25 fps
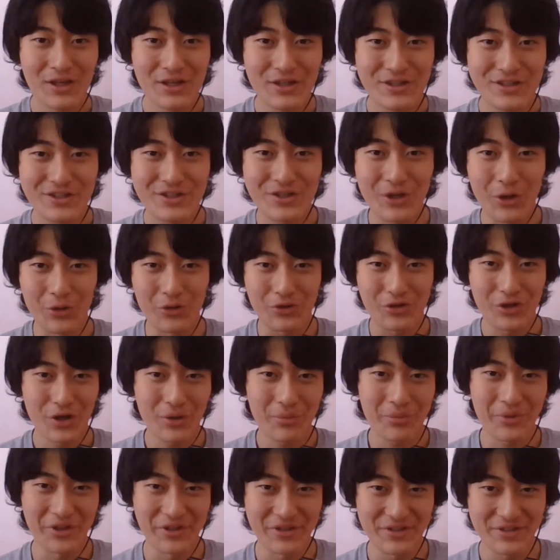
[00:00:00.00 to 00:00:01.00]
So
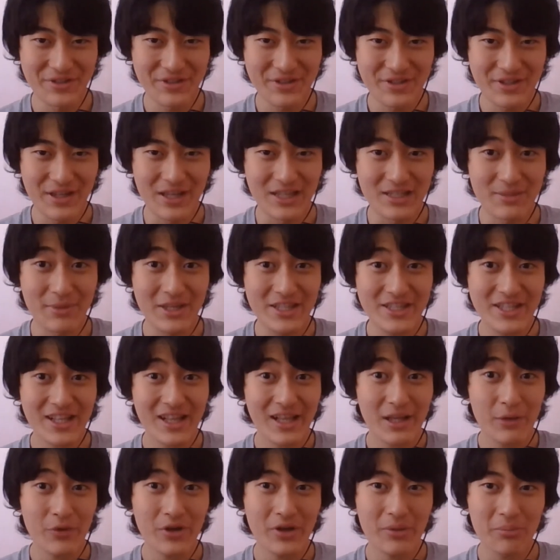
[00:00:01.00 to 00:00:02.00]
turbulence is
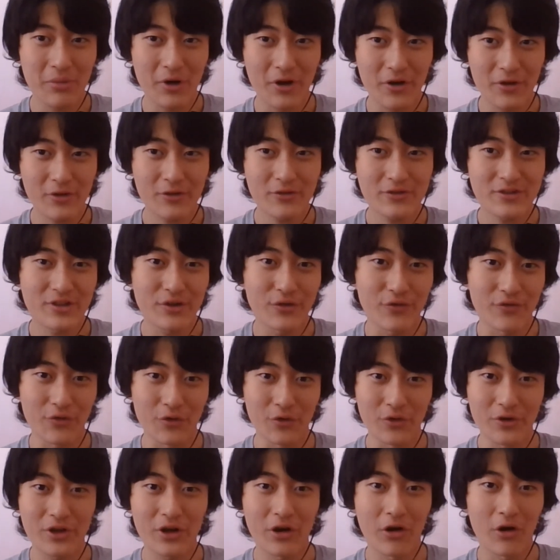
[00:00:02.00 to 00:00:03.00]
basically when the particles in a
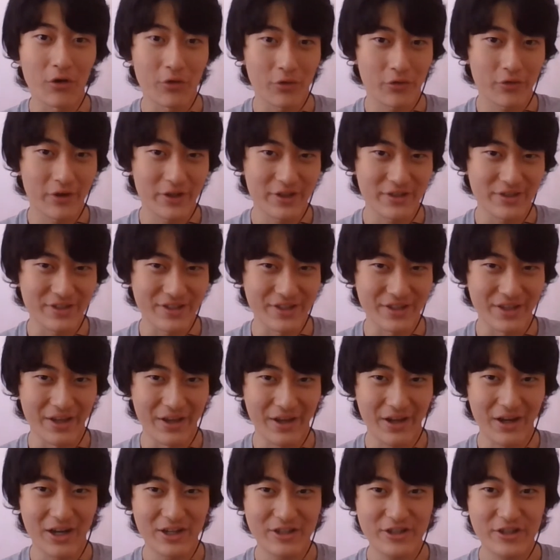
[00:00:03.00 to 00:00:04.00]
fluid go all crazy, in
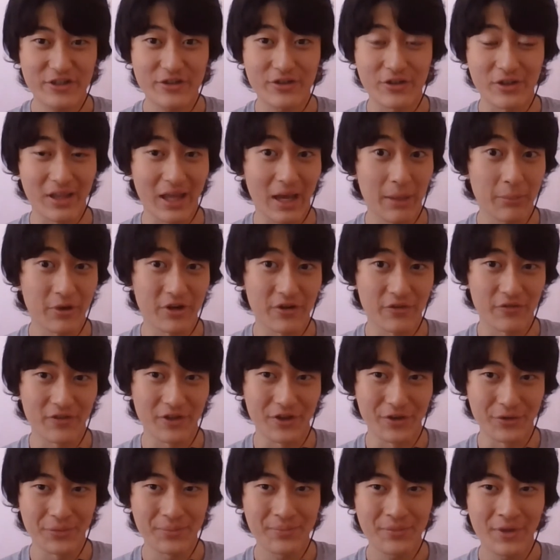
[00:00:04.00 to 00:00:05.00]
contrast to laminar
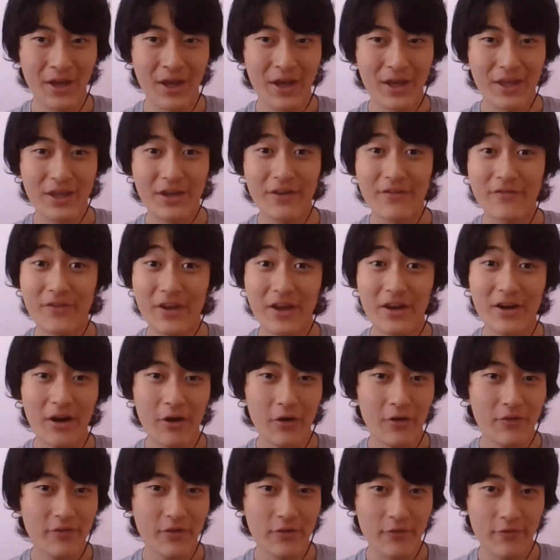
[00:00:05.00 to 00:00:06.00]
flow. You can figure
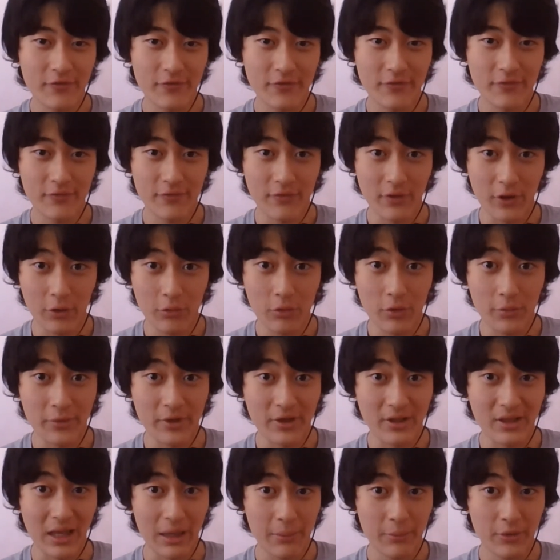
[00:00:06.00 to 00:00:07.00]
out if a flow would
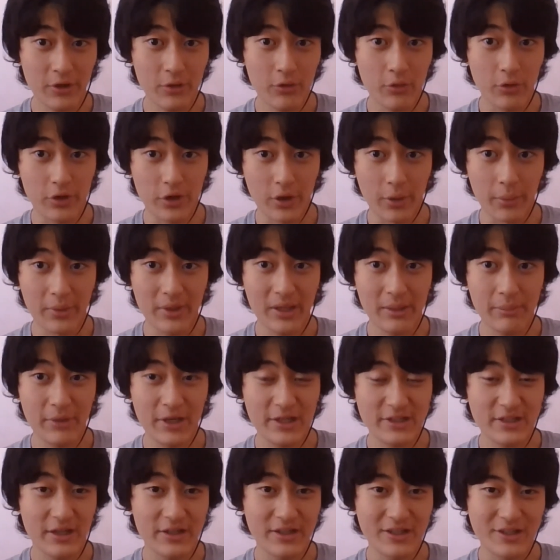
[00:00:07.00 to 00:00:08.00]
be laminar or turbulent
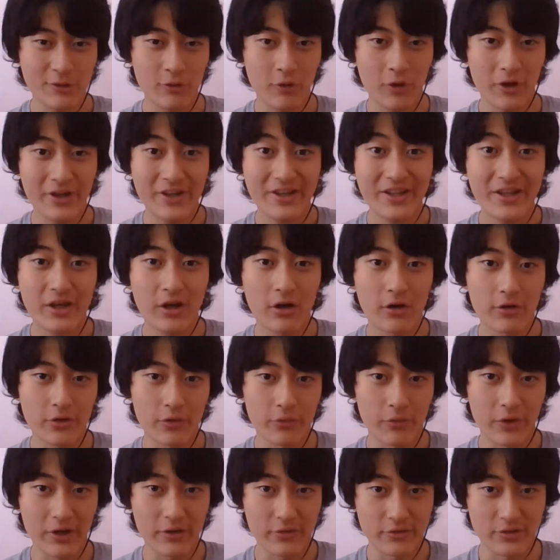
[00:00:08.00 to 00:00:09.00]
based on this quantity called the
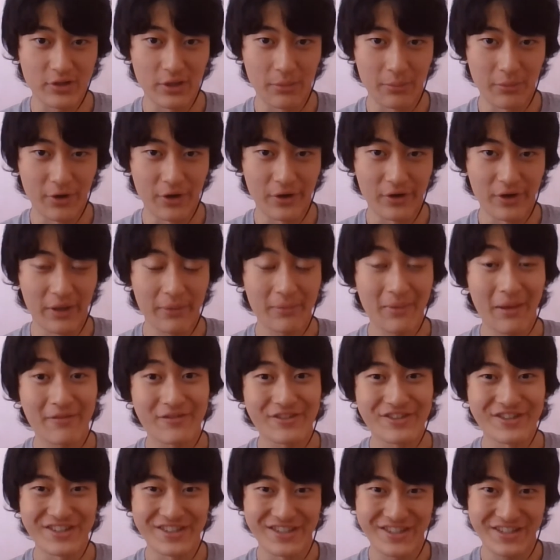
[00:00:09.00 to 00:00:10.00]
Reynolds number, named
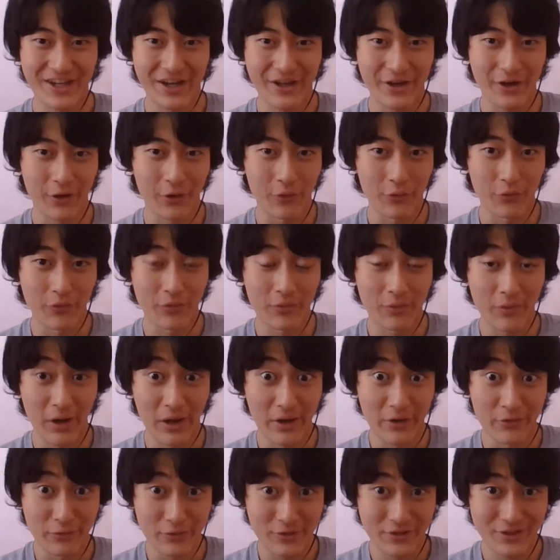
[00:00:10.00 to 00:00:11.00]
after this guy called
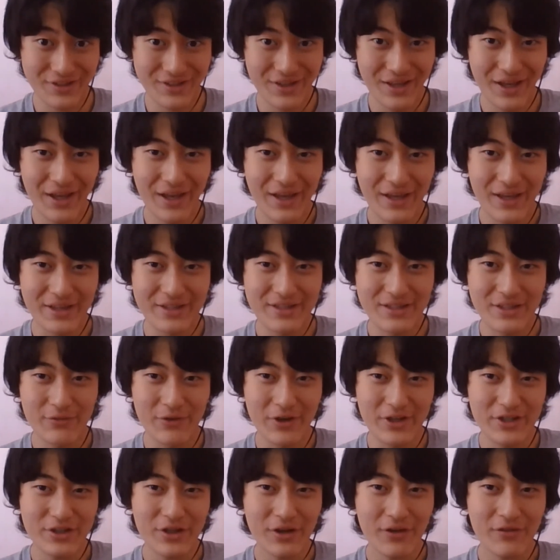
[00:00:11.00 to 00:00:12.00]
Reynolds. It's the
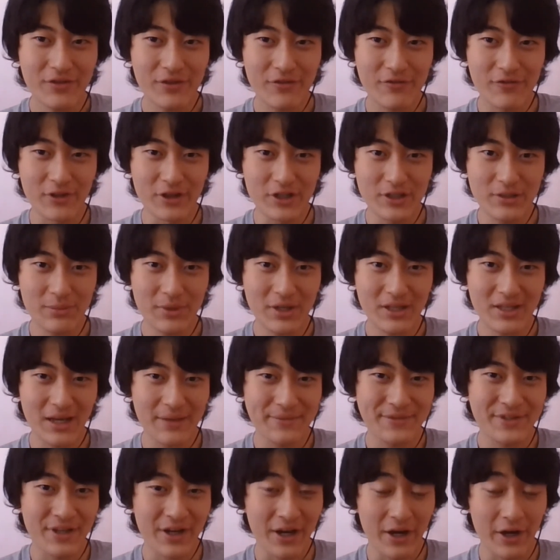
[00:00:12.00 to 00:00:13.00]
ratio of the flow speed
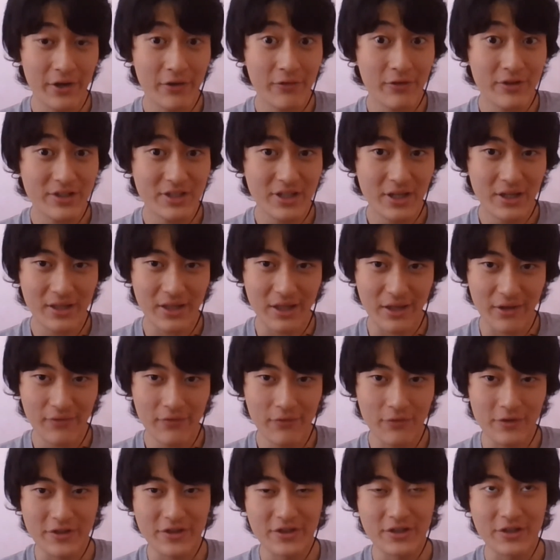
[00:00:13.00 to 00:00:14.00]
times the characteristic length,
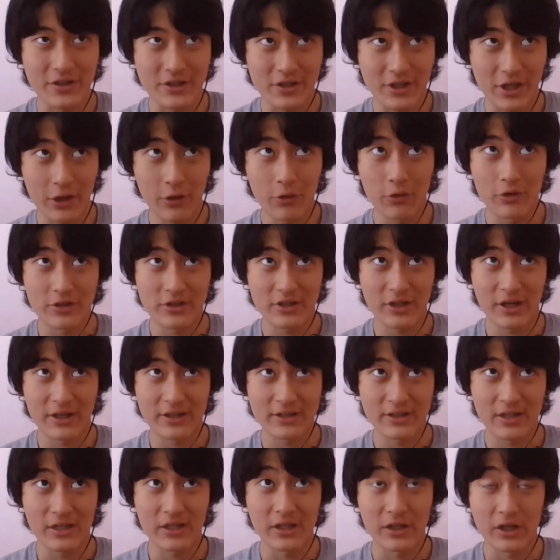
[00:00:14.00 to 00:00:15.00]
which is the scale or
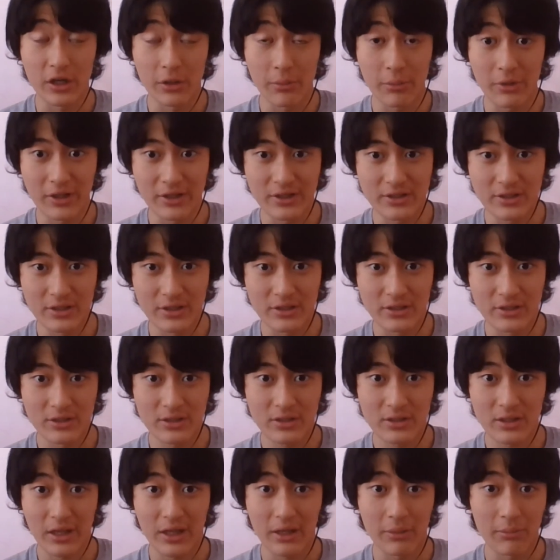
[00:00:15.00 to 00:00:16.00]
size that the turbulence is
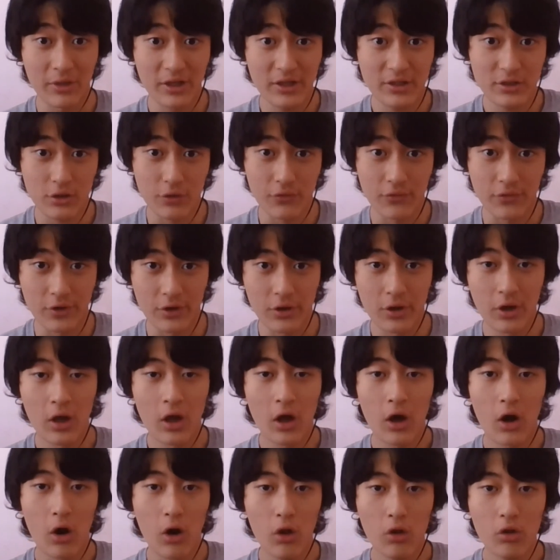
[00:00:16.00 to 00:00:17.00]
taking place over,
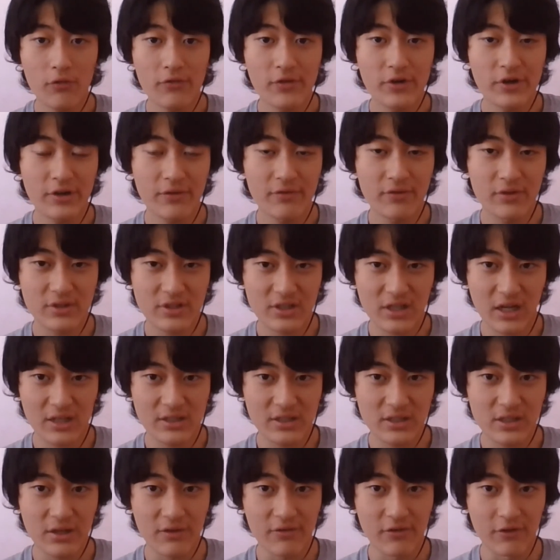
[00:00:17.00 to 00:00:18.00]
all over the
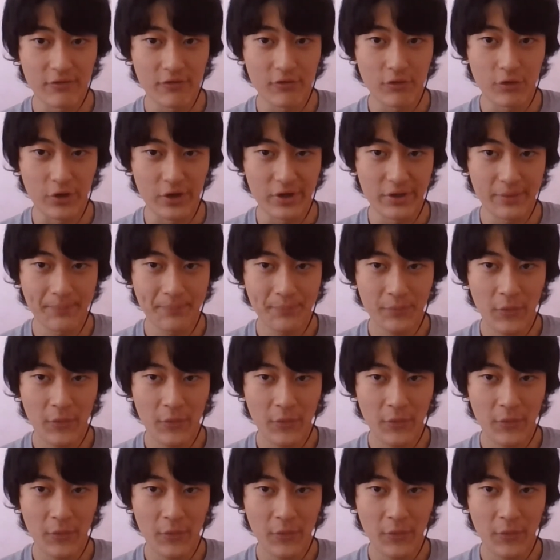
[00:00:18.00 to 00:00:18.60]
viscosity of the fluid.